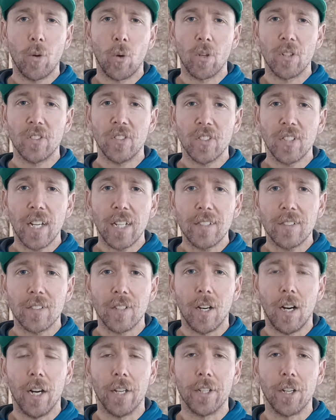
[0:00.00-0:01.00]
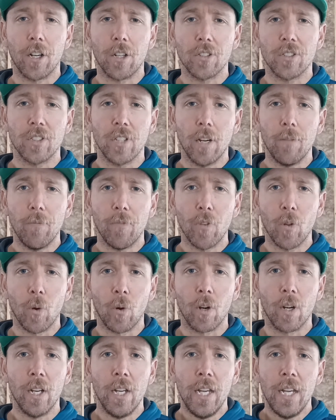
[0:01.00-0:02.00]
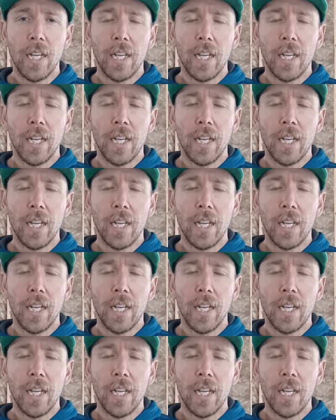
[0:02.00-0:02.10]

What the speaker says: or sets on our subfloor,